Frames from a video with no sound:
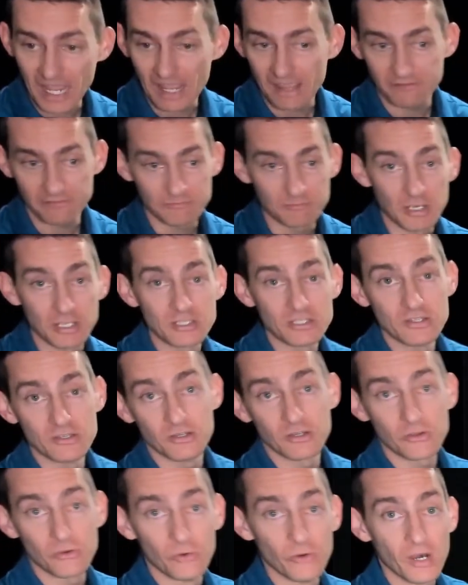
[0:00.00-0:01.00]
have my
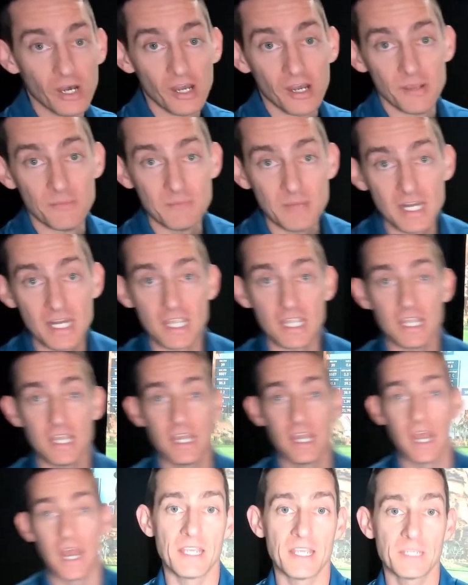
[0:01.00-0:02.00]
Unicore iMini.
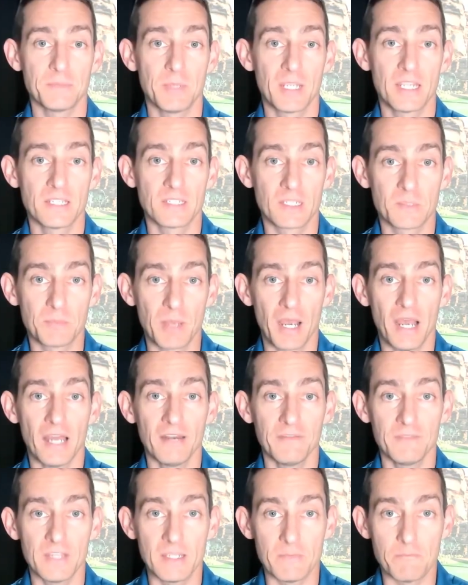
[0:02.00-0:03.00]
And that's because as
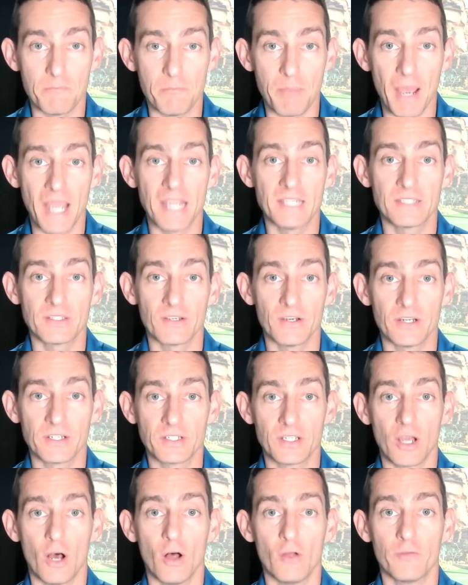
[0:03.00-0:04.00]
part of the
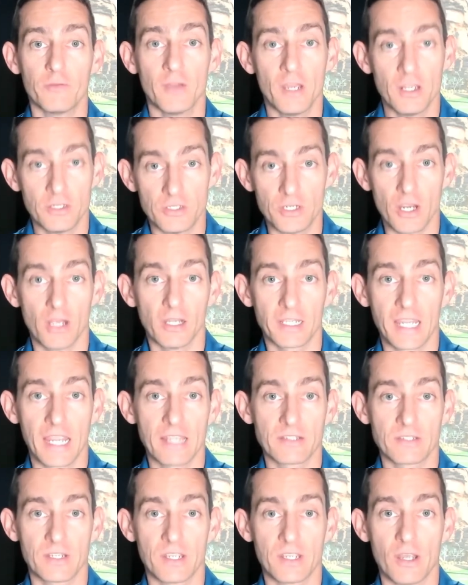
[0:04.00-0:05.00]
Bayside Golf, Joe
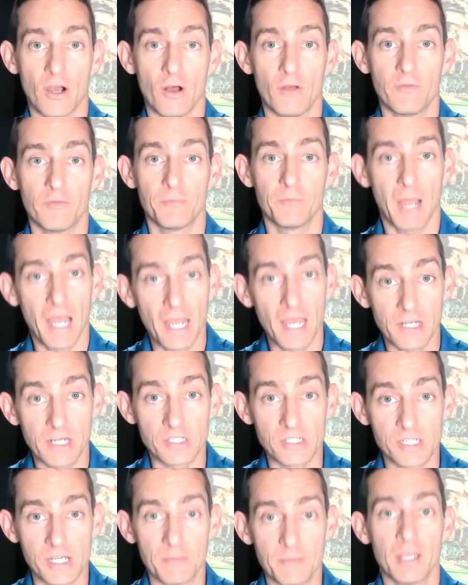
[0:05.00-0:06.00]
Legowski Golf
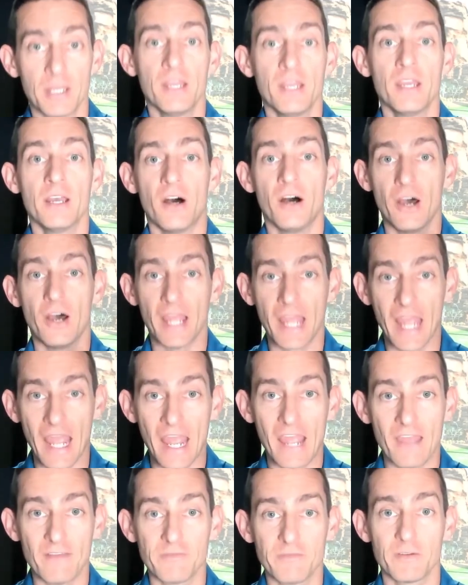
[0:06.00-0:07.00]
partnership, I
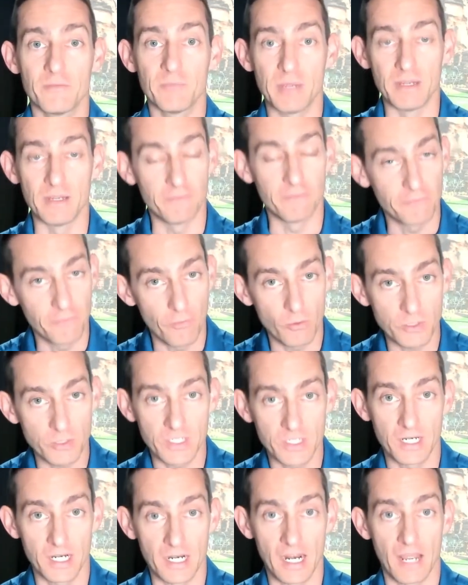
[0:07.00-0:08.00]
have been
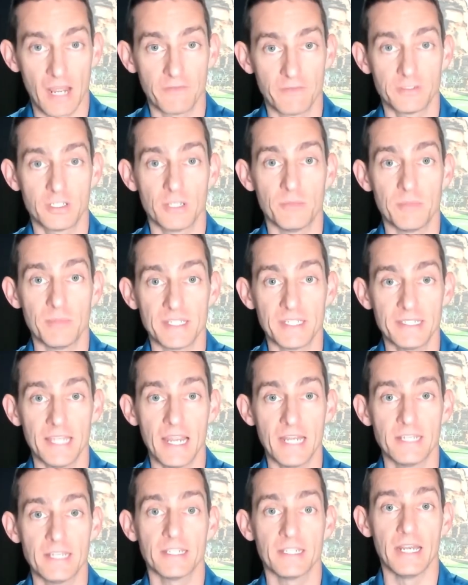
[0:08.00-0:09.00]
fortunate enough to be
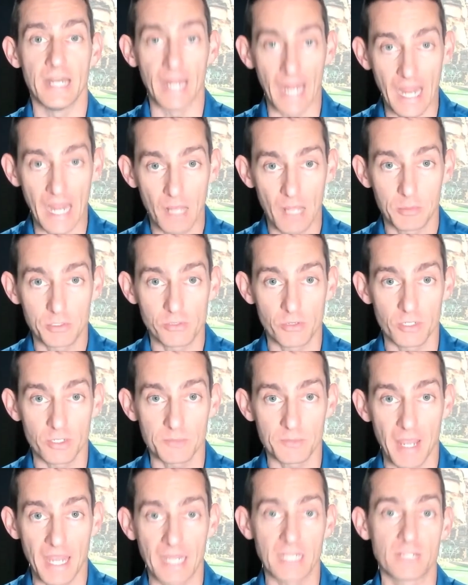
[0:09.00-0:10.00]
sent an
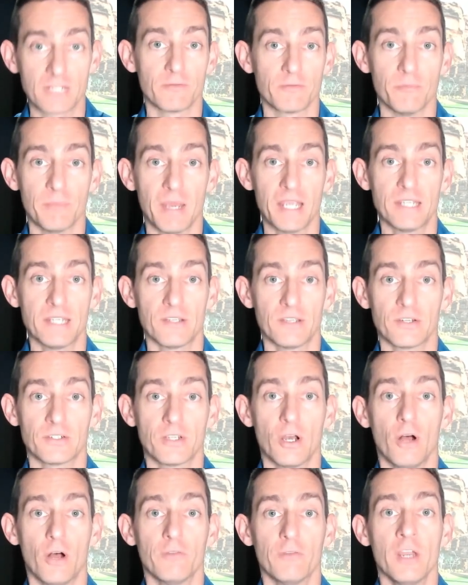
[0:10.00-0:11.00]
Albatross package from
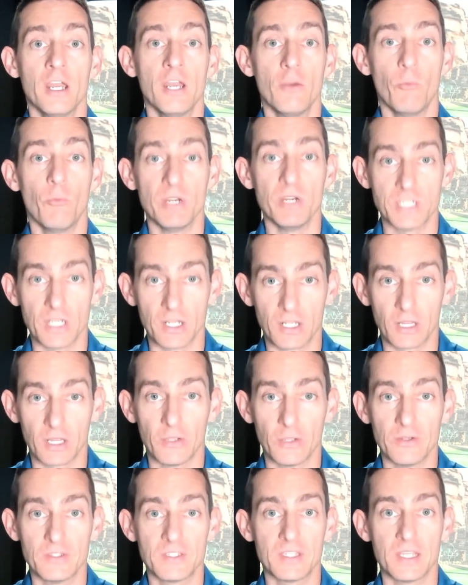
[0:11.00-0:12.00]
Bayside Golf, which
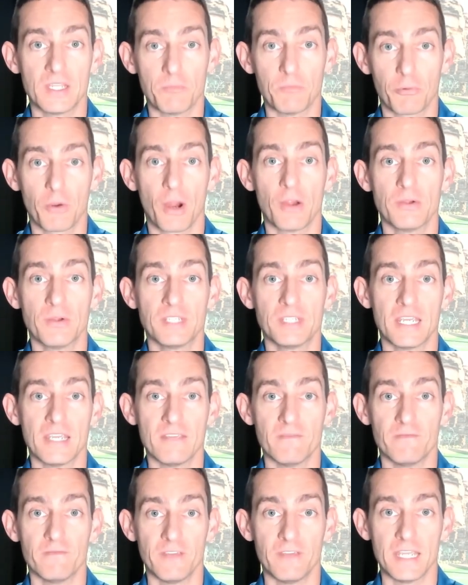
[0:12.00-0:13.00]
includes the
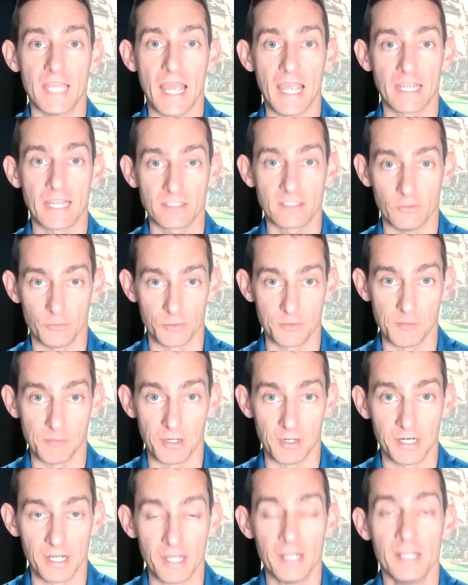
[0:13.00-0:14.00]
PROTEE VX launch
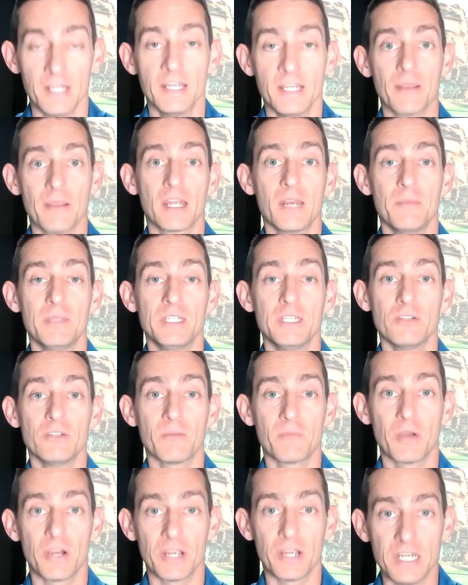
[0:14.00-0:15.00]
monitor. I'm going to be
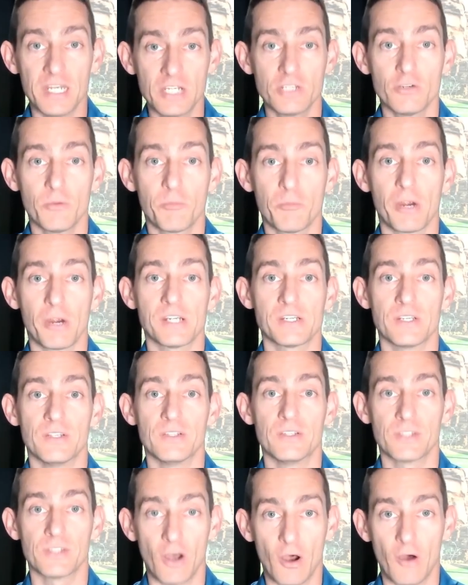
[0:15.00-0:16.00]
doing my initial
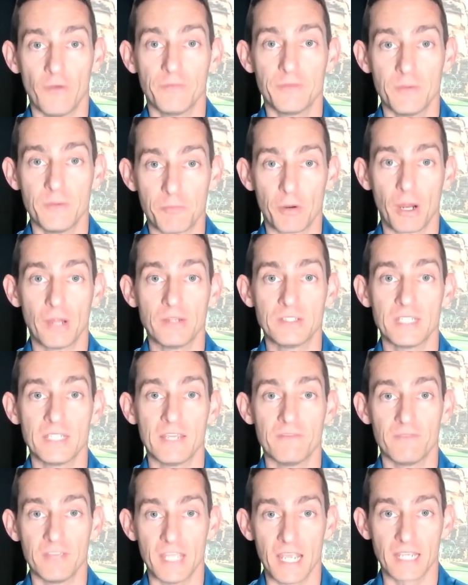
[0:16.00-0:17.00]
impressions of the
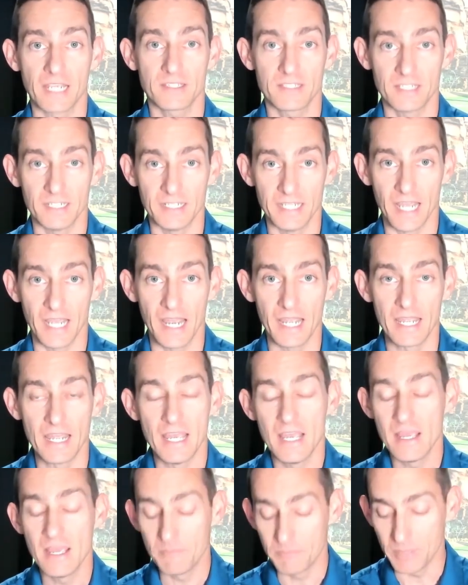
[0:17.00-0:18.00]
PROTEE VX
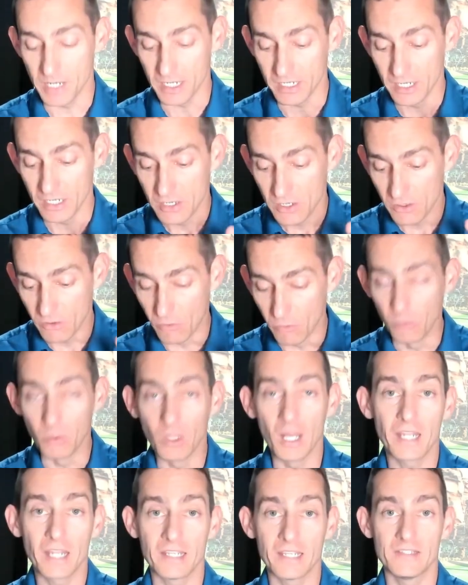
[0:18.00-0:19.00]
today, but
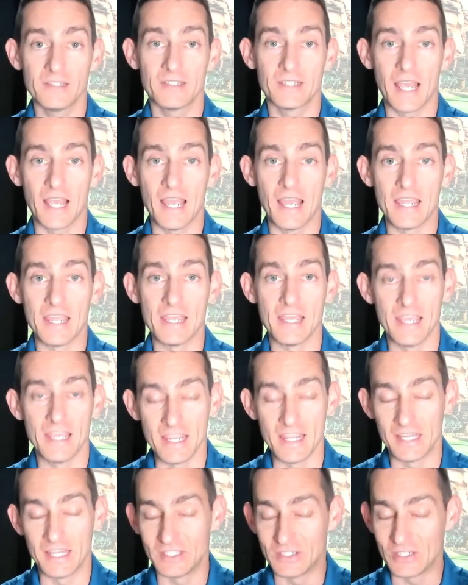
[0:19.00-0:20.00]
all I can say
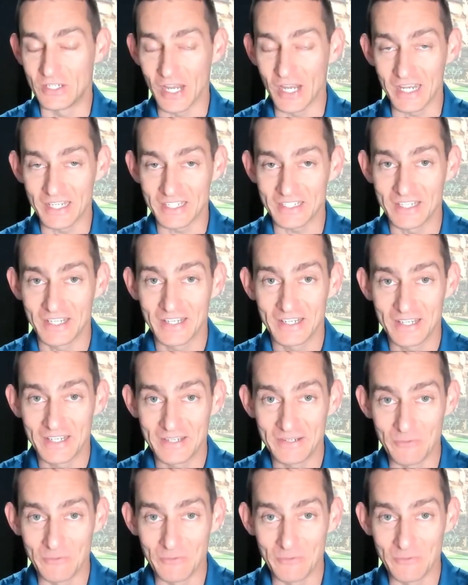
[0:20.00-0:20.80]
is just